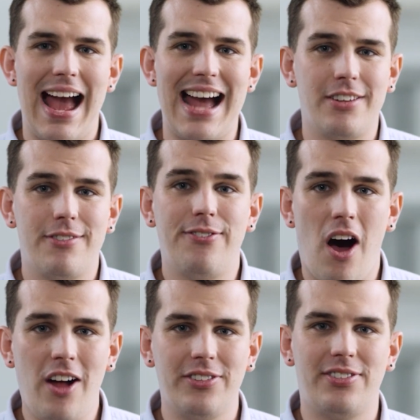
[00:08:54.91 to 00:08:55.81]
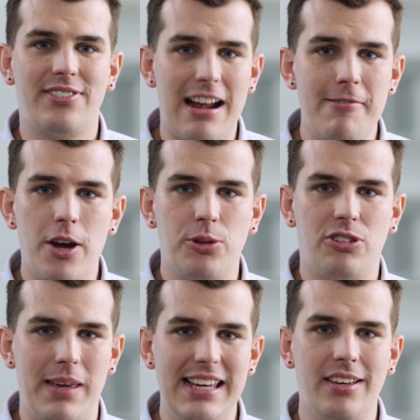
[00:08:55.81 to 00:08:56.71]
and advanced stereo
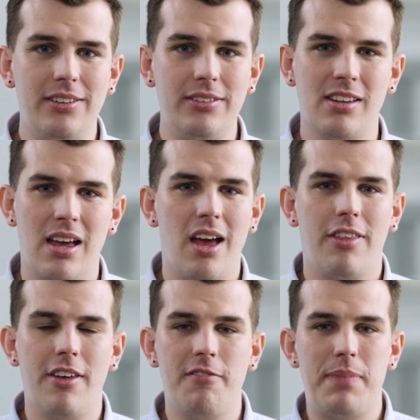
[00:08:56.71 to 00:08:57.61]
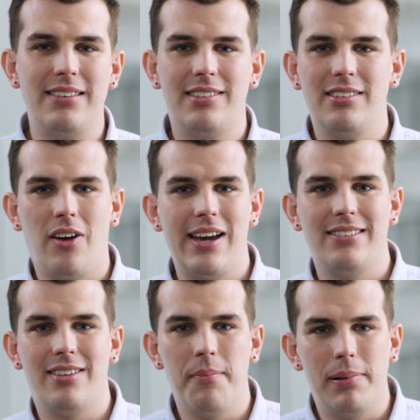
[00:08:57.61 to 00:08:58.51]
speakers that have been
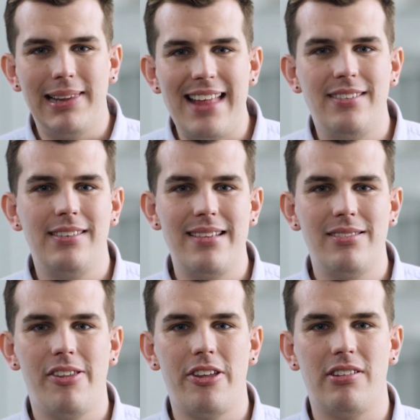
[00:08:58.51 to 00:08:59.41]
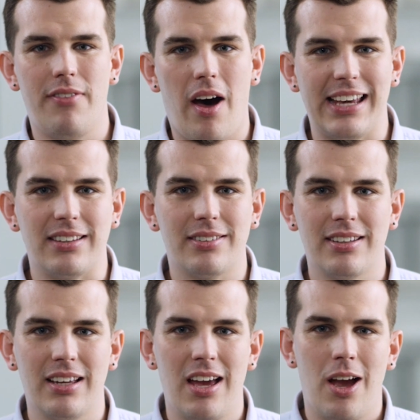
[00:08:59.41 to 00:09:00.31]
designed to blend into the device,
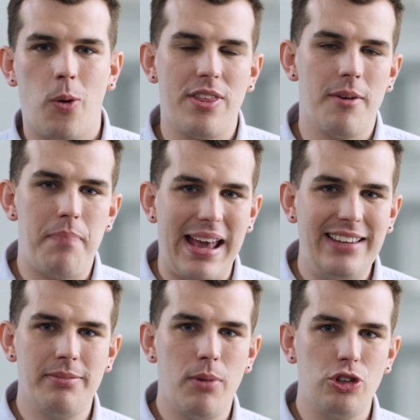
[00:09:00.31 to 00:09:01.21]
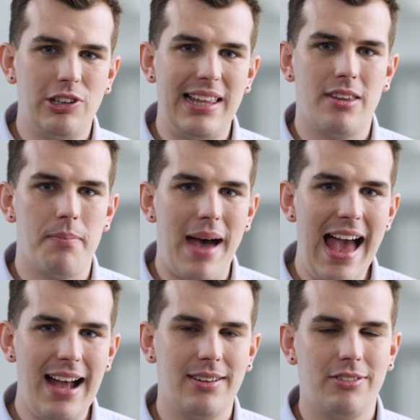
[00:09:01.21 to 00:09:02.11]
with a bass module in the
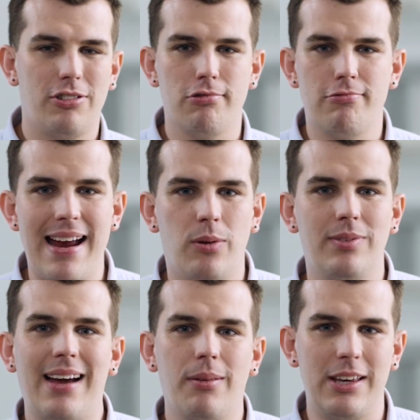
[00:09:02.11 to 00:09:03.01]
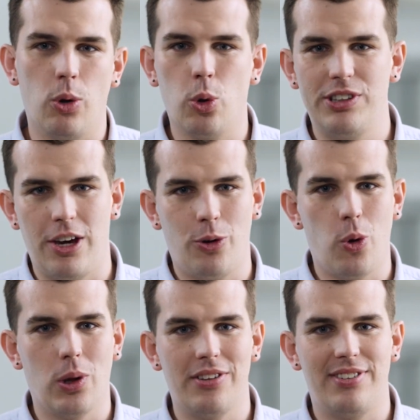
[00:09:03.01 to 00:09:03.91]
back to round out the audio
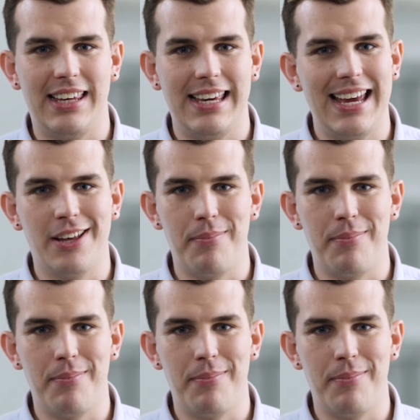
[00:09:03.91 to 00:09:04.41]
quality in a